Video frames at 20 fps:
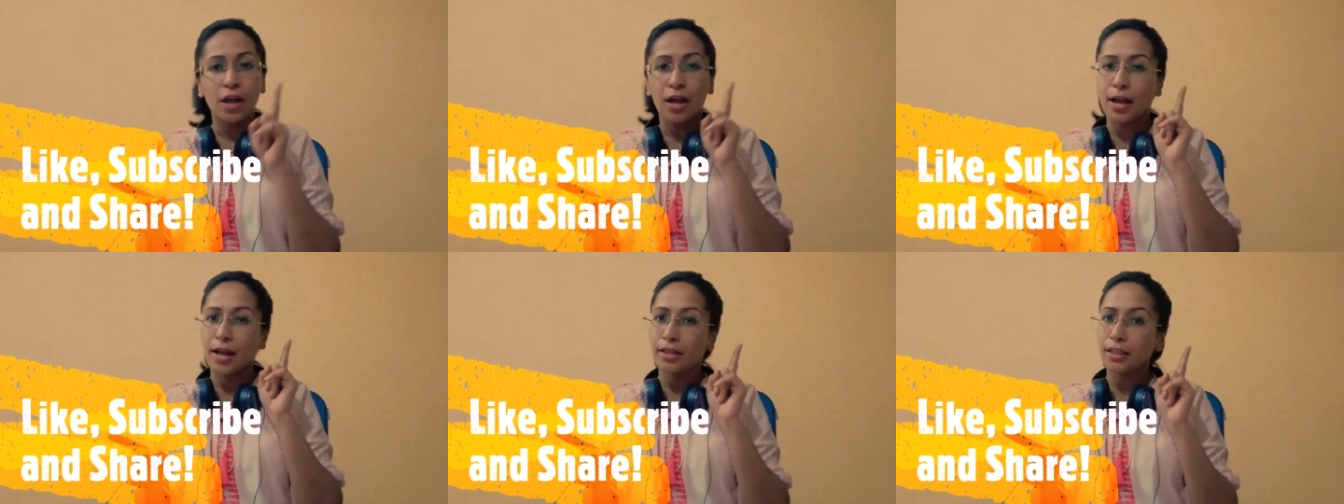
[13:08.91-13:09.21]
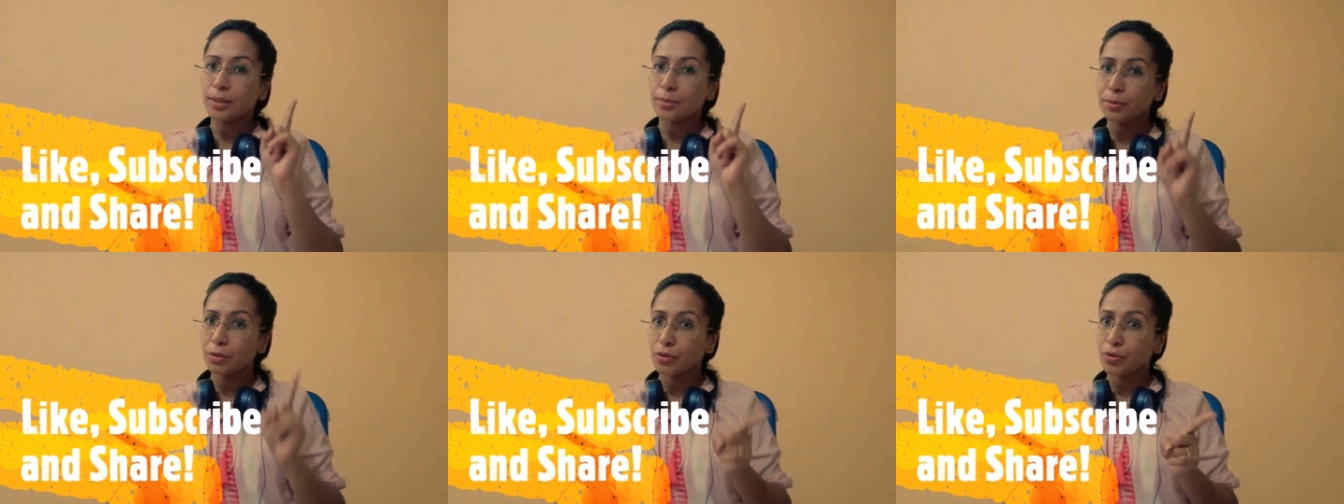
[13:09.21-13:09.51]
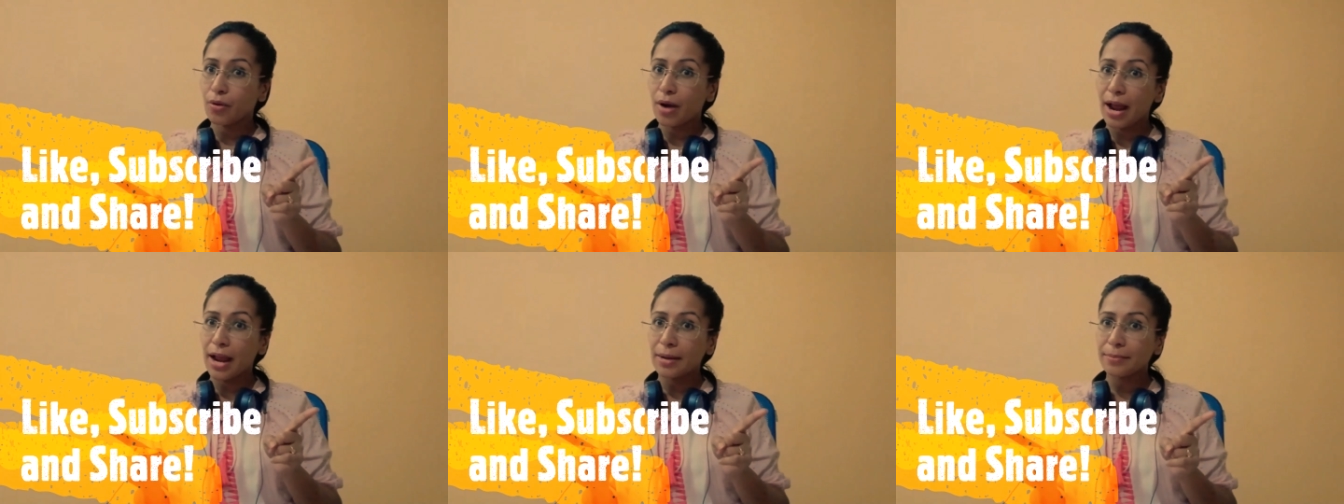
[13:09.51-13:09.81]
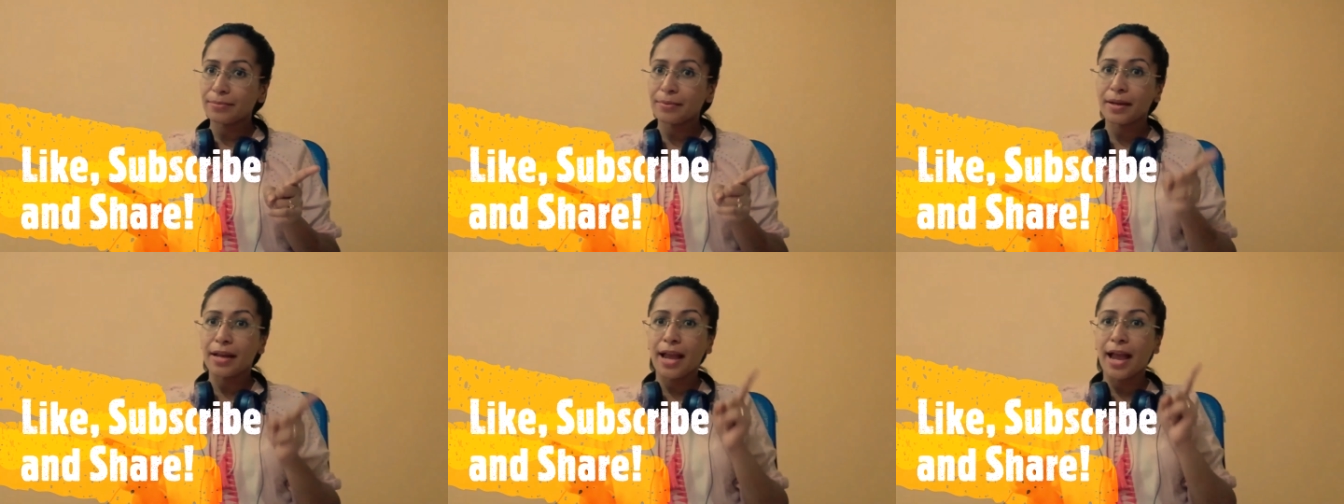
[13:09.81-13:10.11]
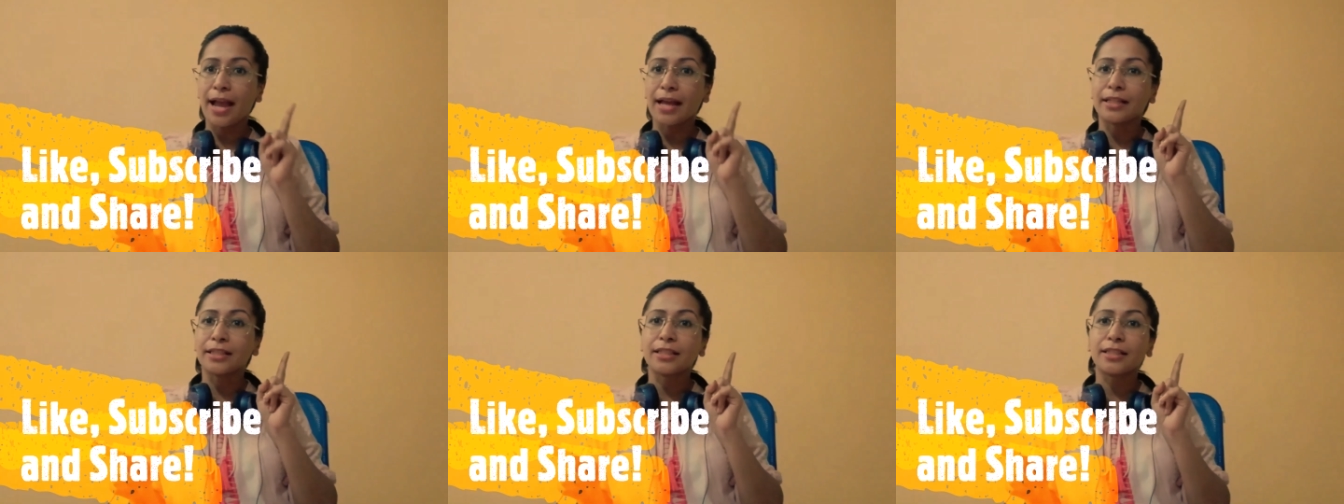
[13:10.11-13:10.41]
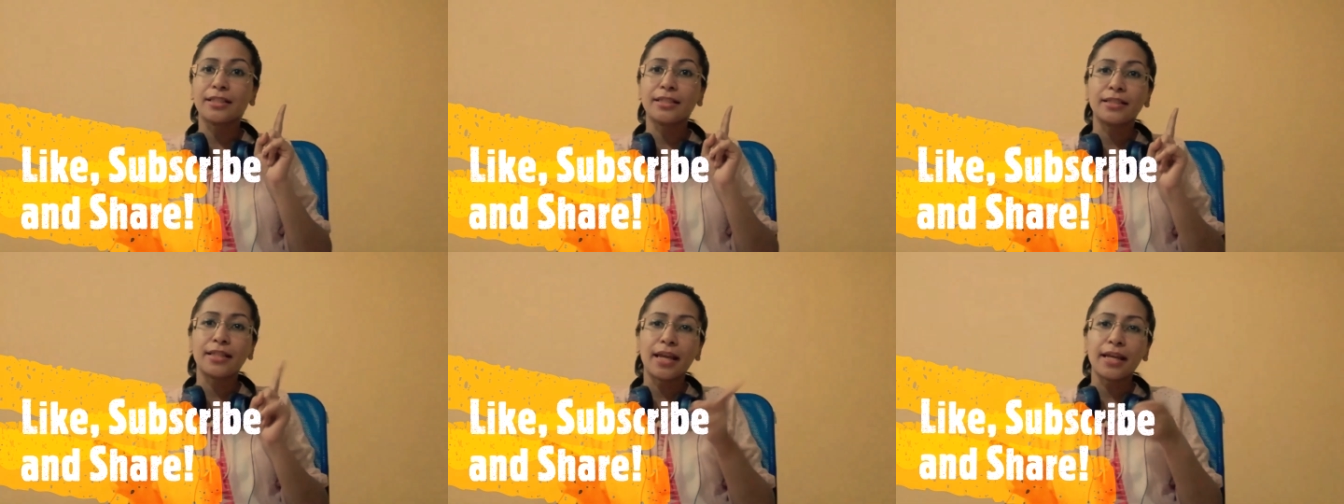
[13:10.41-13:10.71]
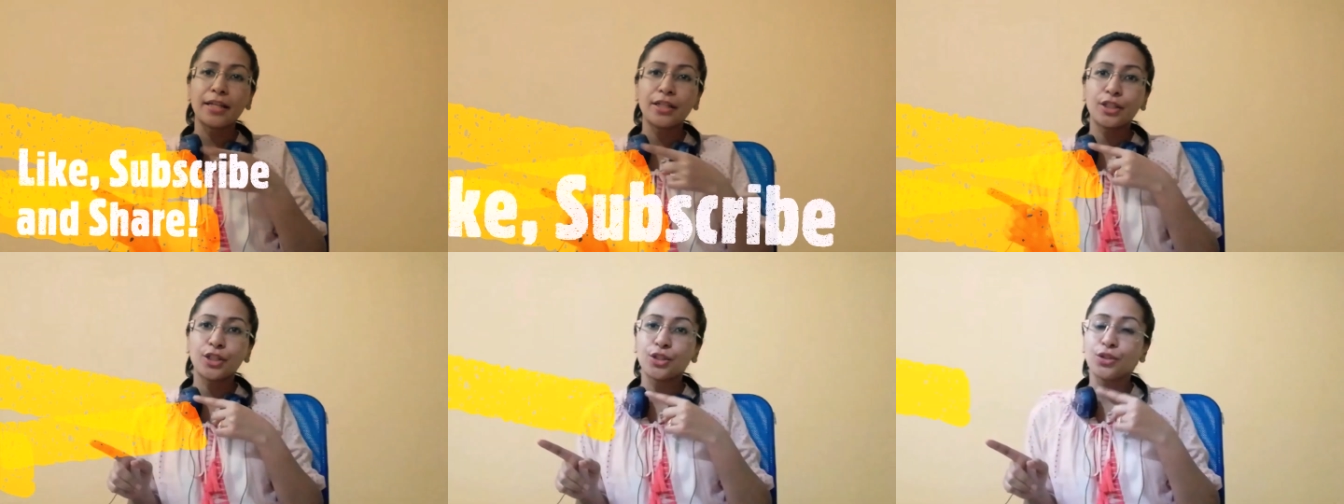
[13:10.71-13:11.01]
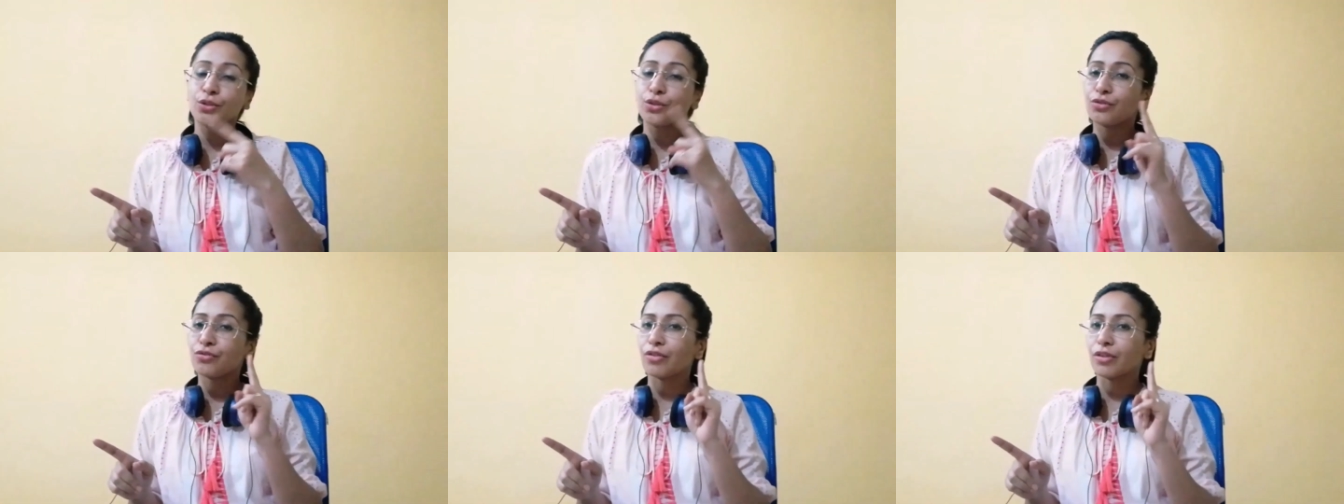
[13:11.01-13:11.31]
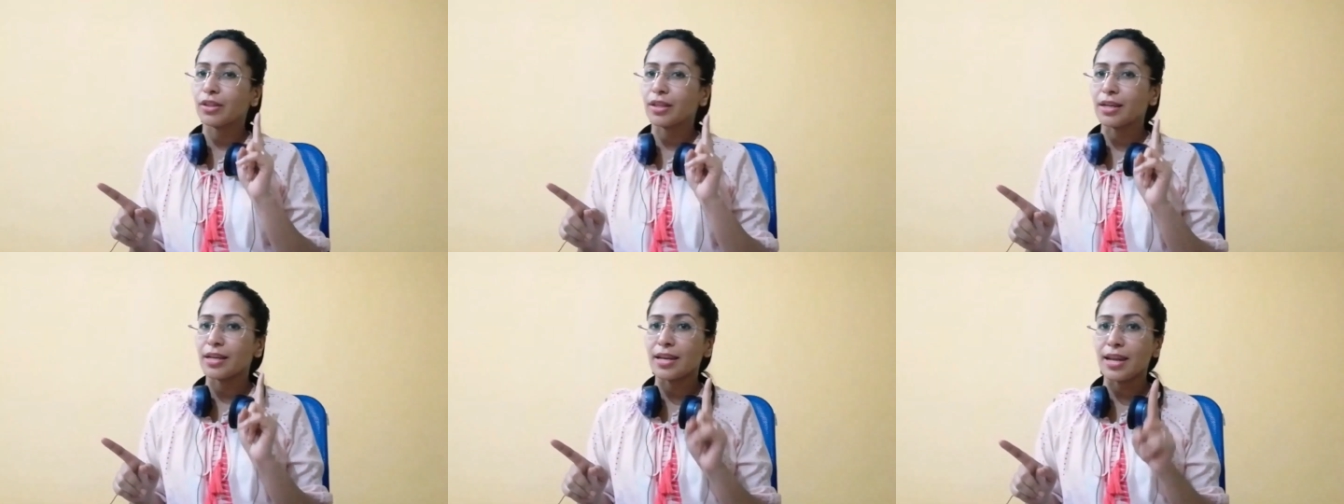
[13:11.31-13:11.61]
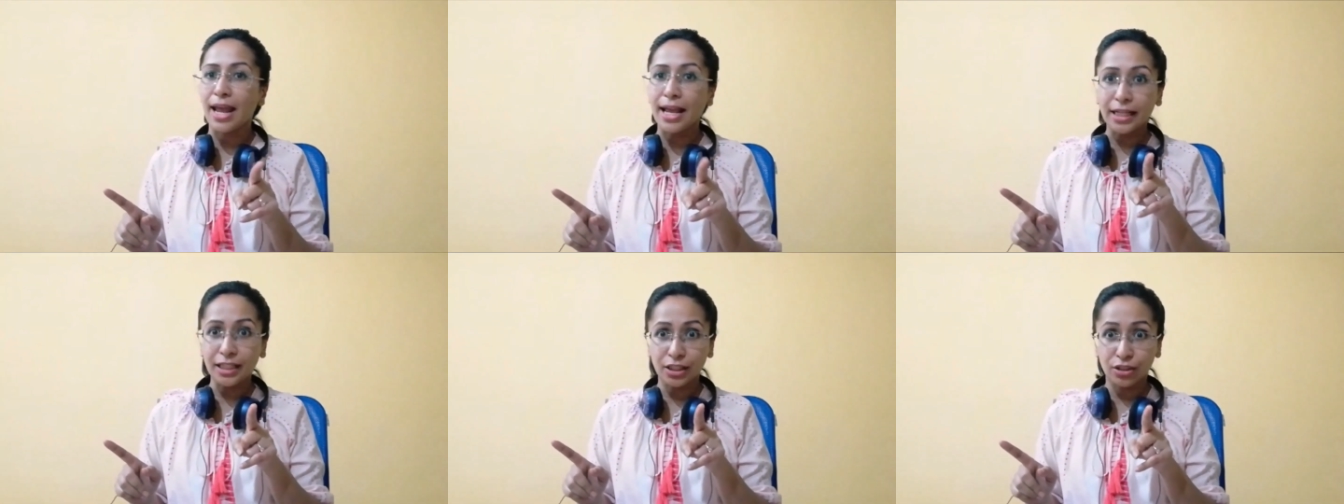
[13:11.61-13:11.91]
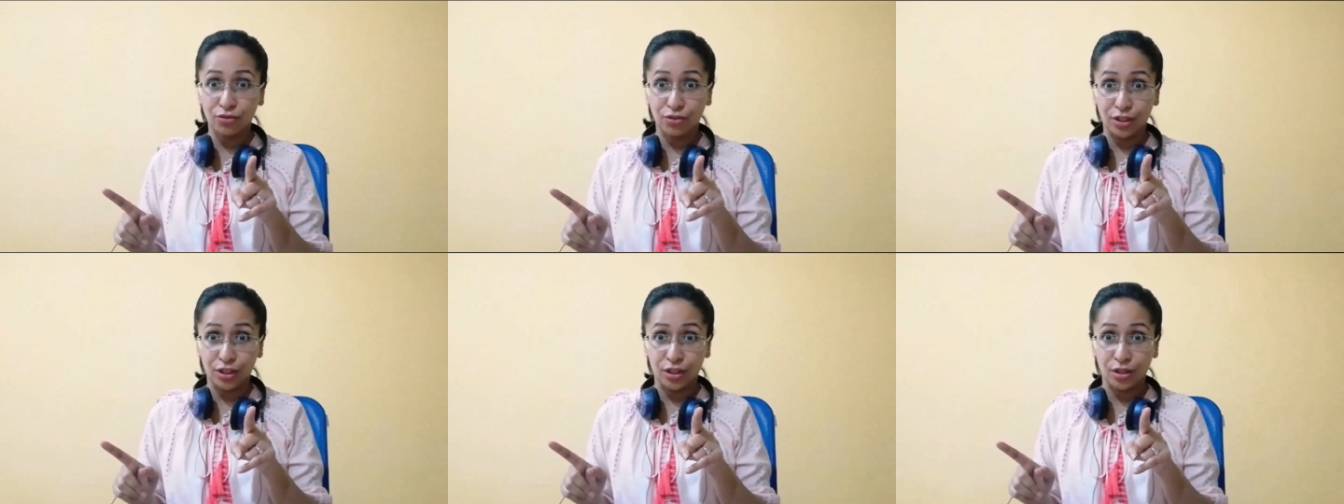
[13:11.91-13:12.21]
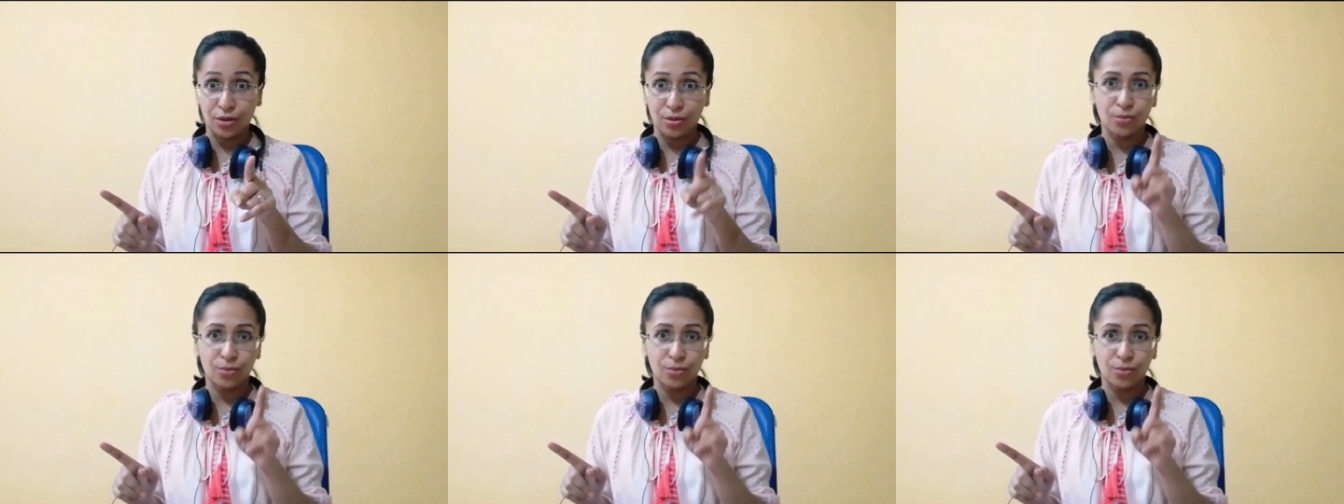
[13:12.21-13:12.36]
and subscribe and stay tuned for the next video.